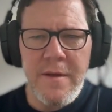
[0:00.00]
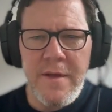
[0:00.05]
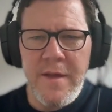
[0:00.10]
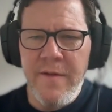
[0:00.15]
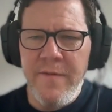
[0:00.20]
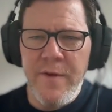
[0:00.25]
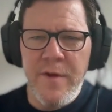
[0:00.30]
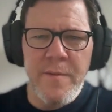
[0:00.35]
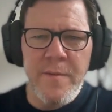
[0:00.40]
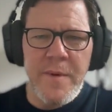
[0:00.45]

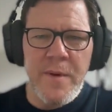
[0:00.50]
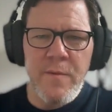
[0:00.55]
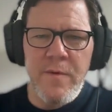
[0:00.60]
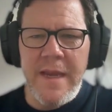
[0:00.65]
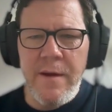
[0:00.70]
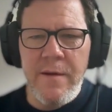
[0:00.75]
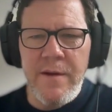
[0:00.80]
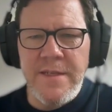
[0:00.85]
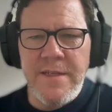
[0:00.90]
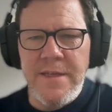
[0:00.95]
If you compare
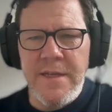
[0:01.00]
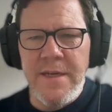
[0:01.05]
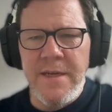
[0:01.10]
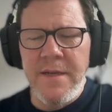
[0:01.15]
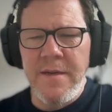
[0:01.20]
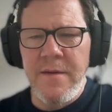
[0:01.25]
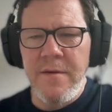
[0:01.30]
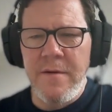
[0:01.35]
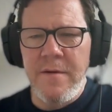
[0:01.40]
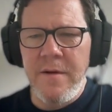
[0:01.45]
with
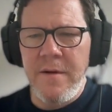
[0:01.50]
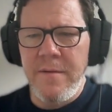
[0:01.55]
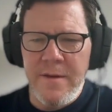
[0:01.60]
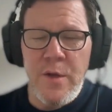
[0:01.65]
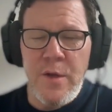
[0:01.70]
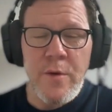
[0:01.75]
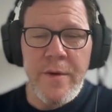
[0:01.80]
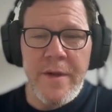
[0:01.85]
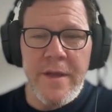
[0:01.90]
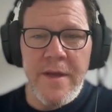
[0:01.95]
Ericsson or
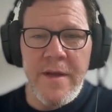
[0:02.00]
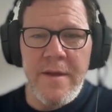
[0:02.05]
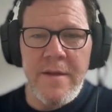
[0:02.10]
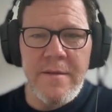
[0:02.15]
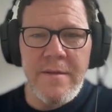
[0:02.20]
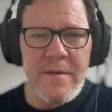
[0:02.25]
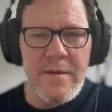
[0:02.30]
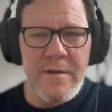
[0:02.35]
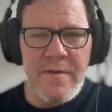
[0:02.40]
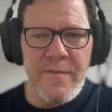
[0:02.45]
Nokia,
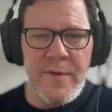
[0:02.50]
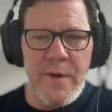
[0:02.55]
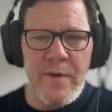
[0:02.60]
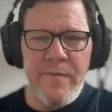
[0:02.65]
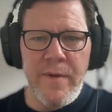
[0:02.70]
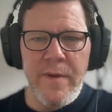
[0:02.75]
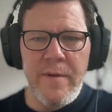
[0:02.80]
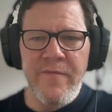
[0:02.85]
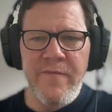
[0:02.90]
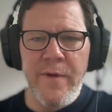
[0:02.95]
very,
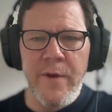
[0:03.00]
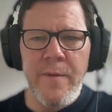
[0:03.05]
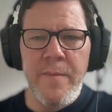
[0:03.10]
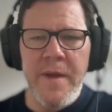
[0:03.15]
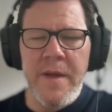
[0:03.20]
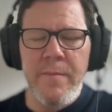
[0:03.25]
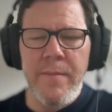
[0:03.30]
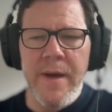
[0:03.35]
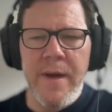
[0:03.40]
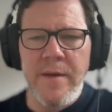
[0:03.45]
very, very
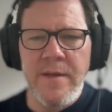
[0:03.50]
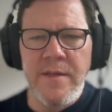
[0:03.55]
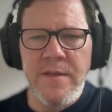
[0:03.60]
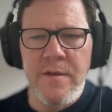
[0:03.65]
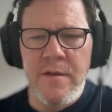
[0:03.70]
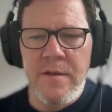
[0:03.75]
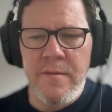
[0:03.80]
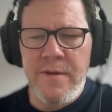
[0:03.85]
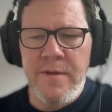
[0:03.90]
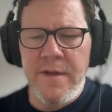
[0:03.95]
big brands
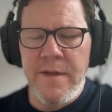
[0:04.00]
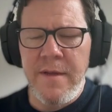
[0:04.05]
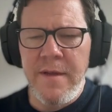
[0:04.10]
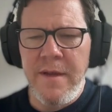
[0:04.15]
globally.